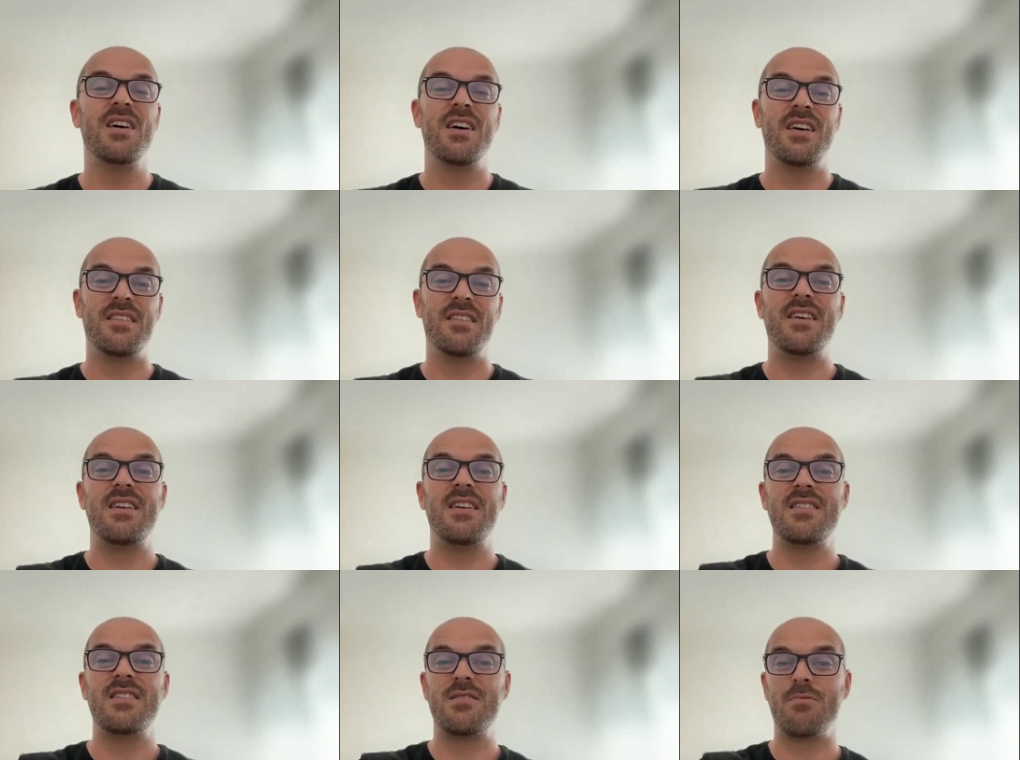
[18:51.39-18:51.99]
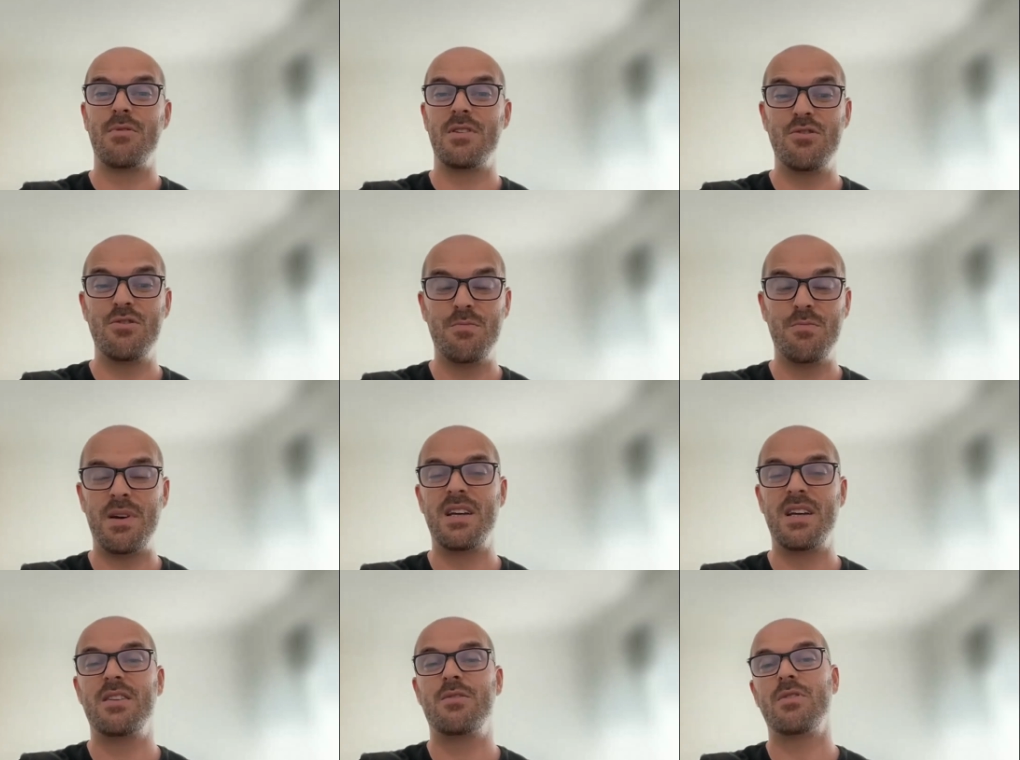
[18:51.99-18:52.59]
then it's when you
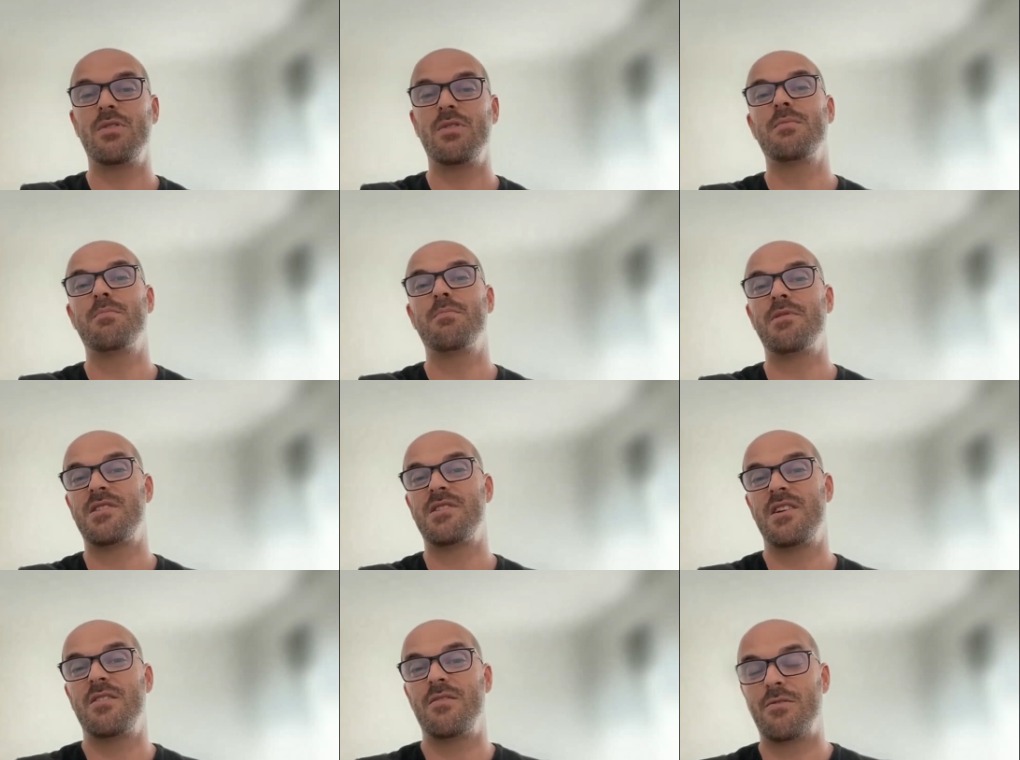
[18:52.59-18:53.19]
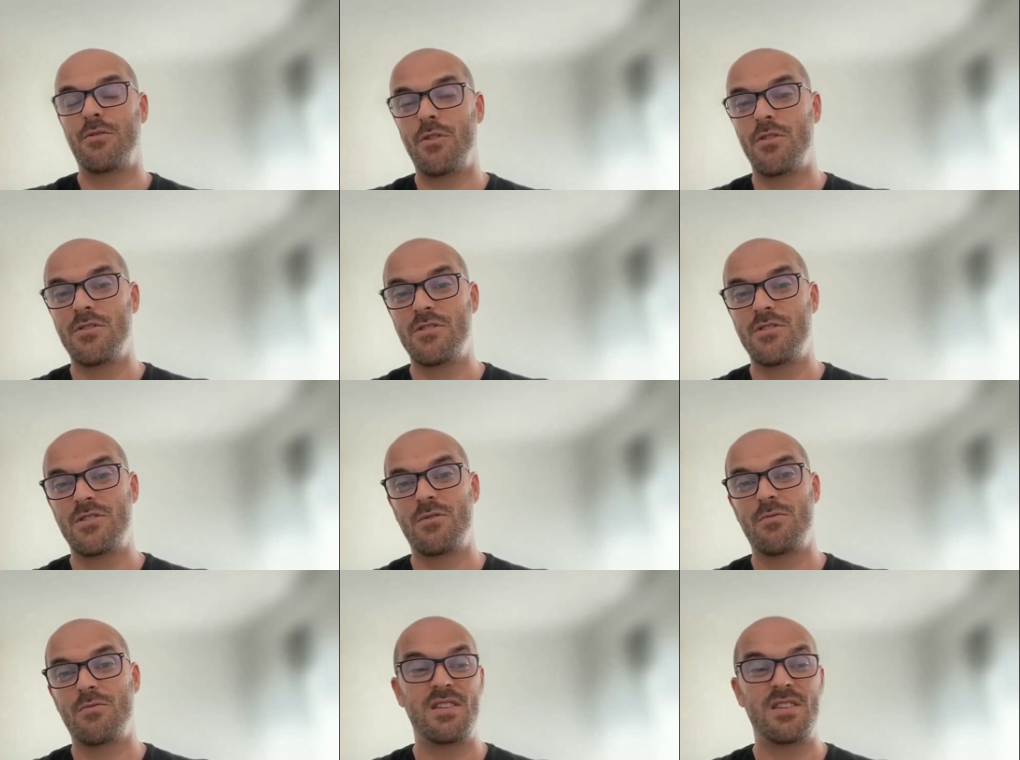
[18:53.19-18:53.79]
pay 20% of
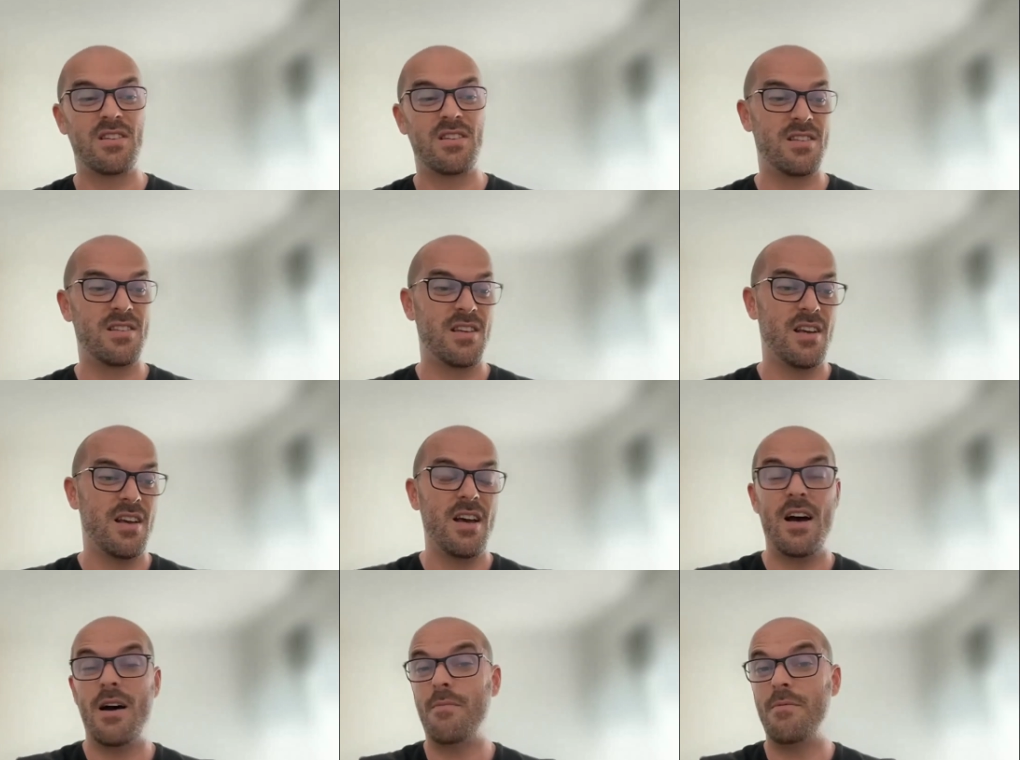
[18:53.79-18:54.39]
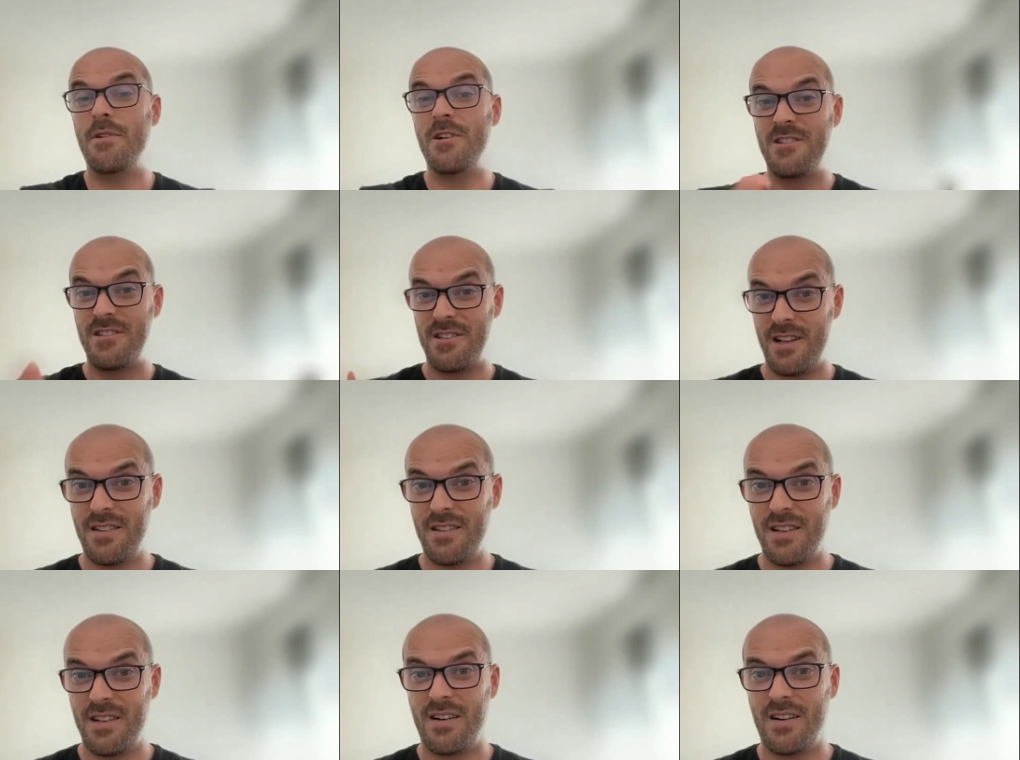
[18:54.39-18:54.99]
gross, which is a very
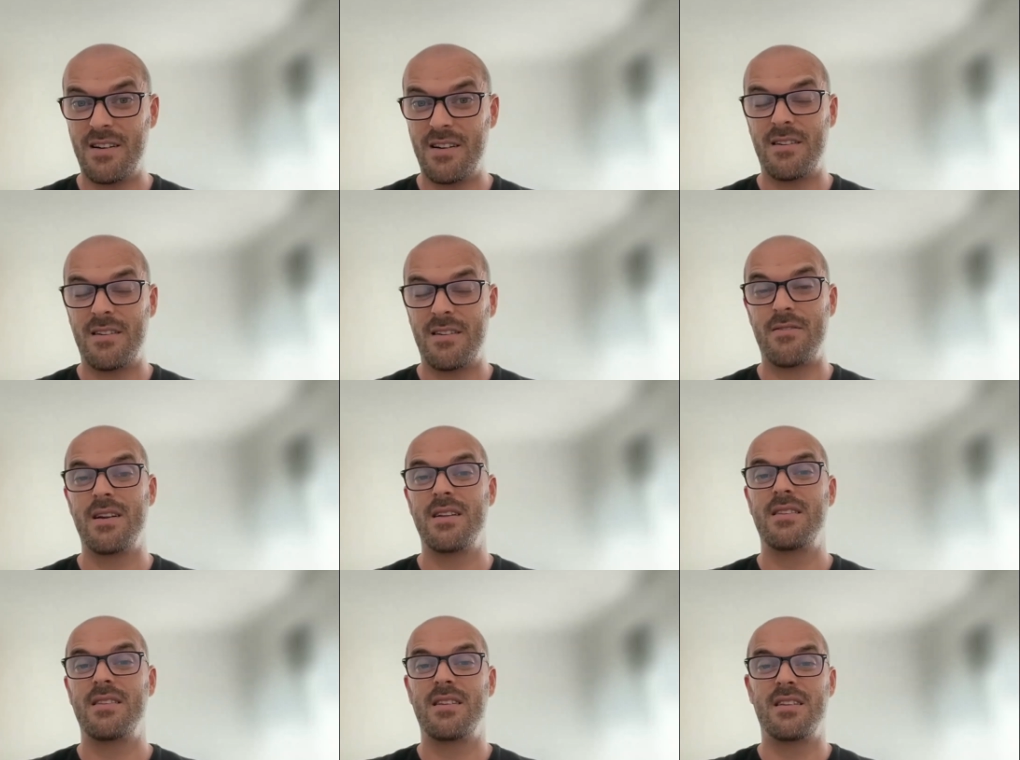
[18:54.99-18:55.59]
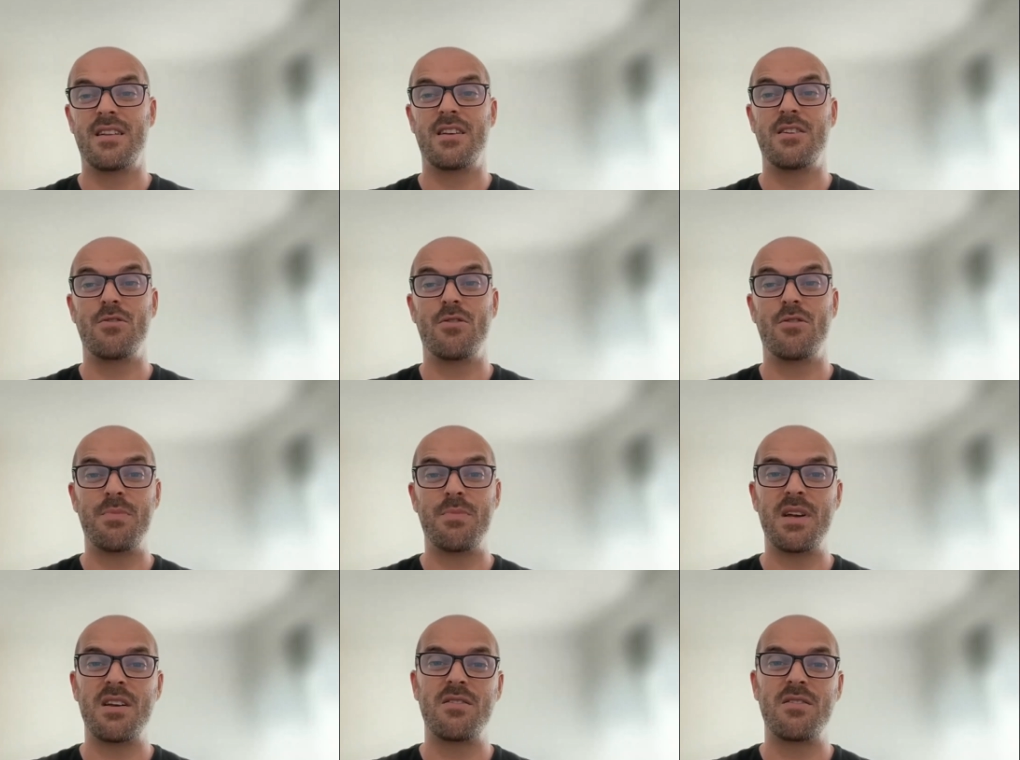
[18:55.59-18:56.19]
standard rate in the
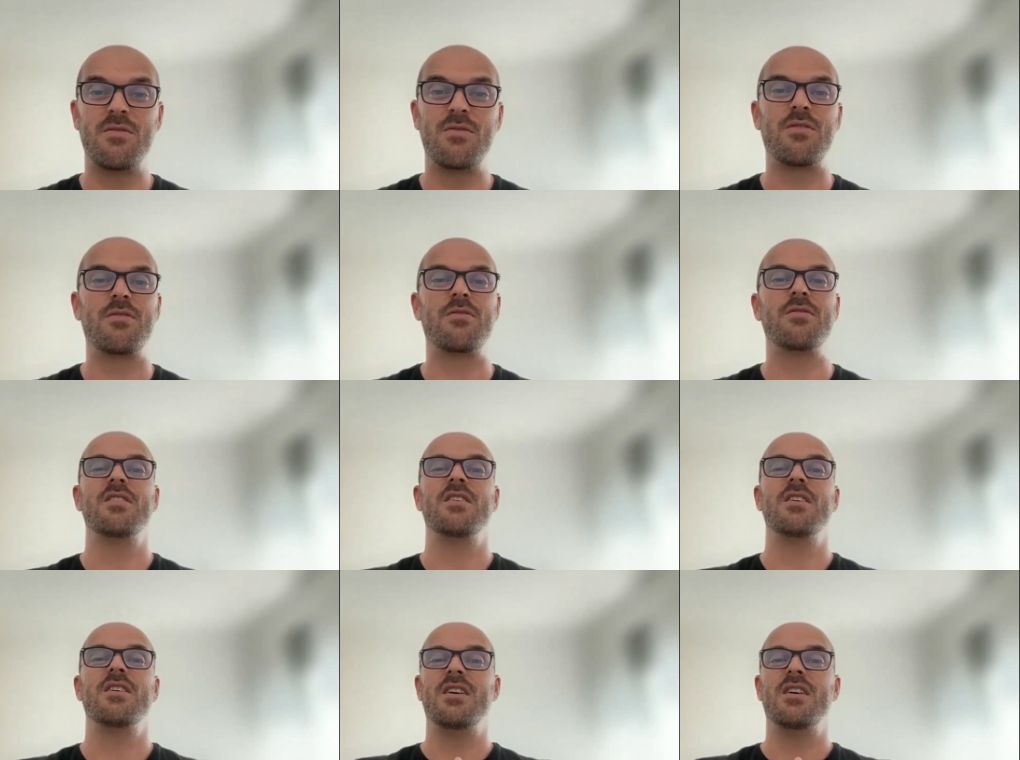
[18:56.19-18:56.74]
European Union.